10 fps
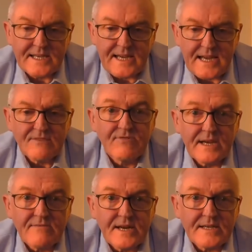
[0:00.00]
get
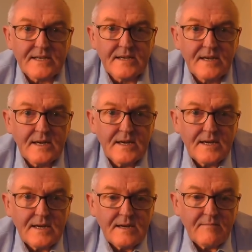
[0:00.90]
reinfected.
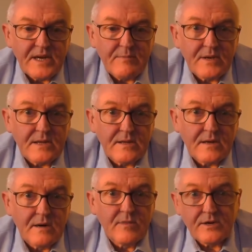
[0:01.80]
People in the
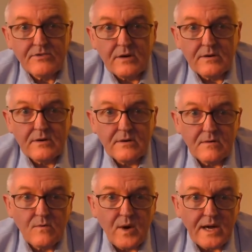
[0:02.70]
Omicron
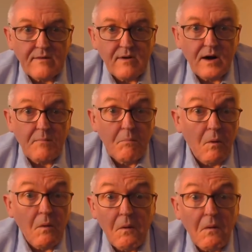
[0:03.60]
wave are
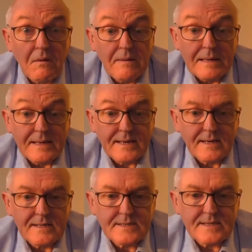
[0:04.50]
more
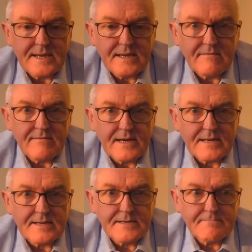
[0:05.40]
likely to get
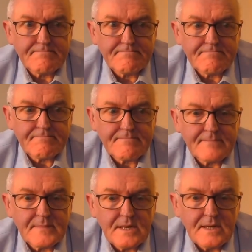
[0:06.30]
infected.
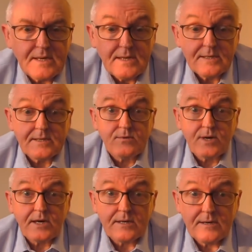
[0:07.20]
So we
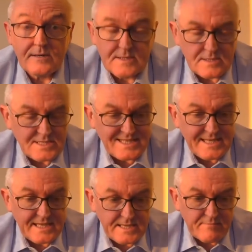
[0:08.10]
are going to
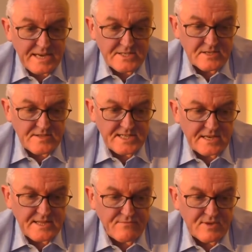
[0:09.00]
see, based on the
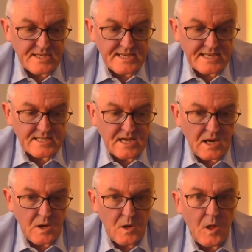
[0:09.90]
South Africa data, a
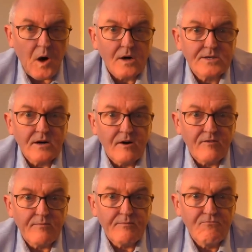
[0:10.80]
lot
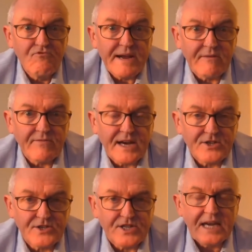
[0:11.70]
of
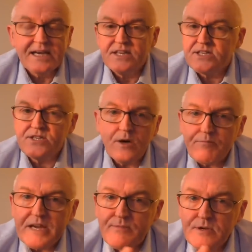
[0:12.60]
reinfections. This is not
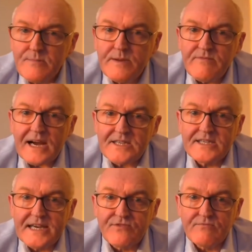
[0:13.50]
people who've been
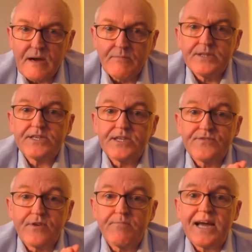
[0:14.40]
vaccinated, remember. This is
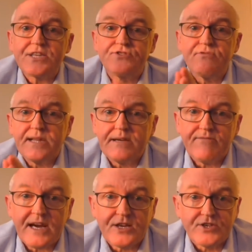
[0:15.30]
from natural
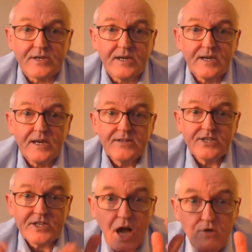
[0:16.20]
infection. This
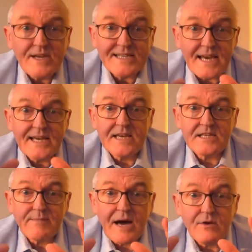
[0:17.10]
is only telling us
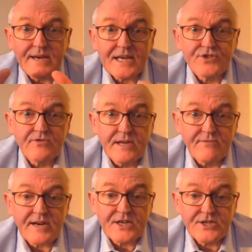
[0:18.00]
about natural
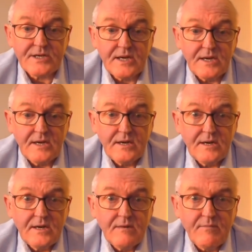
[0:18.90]
infection,
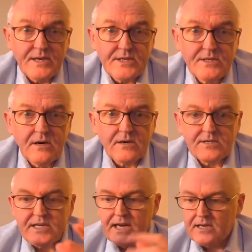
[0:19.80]
but it's
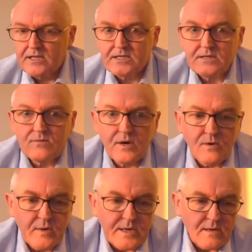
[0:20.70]
not telling us what
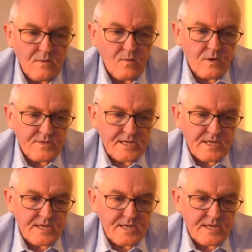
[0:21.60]
we want to